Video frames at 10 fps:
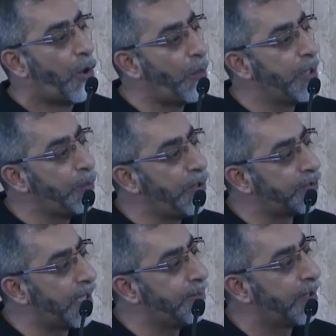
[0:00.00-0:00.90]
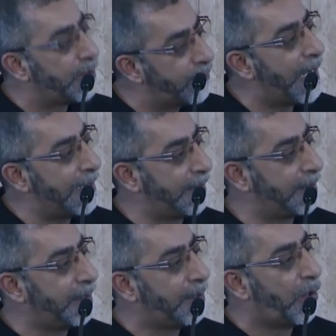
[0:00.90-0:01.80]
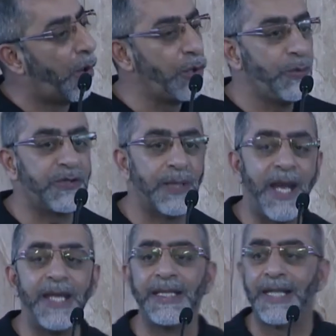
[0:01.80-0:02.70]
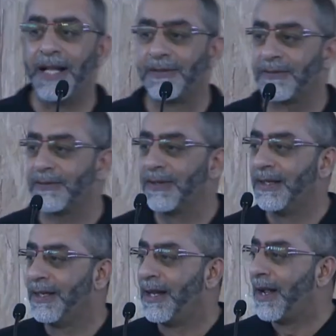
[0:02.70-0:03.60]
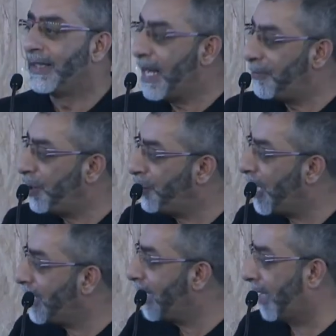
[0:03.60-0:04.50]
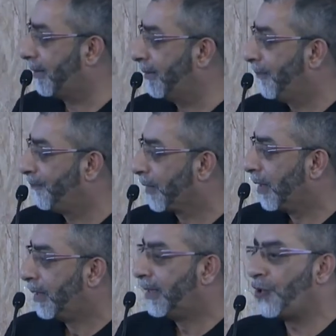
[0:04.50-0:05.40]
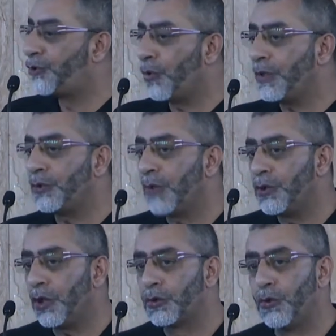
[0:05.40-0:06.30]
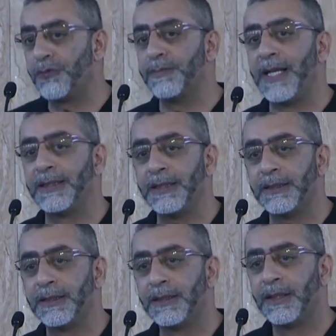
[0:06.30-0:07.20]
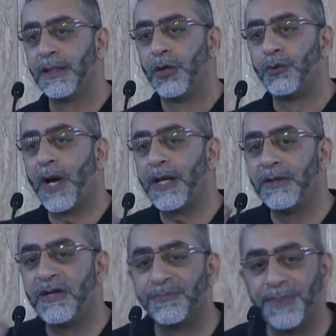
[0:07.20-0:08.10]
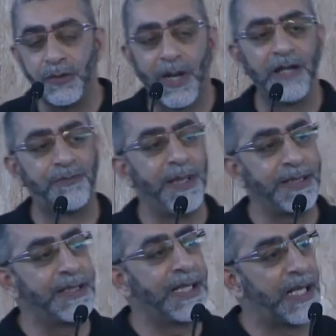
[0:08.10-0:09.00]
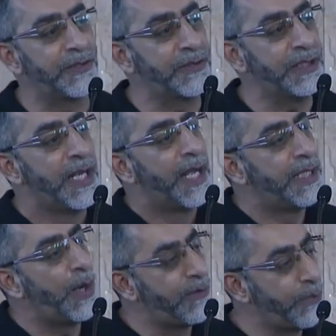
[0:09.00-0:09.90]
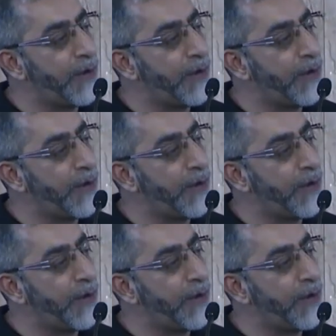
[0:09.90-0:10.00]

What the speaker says: or when you wish them Diwali, or you wish them anything else, they appreciate that. They show that you are not closed-minded, you are respecting their culture, their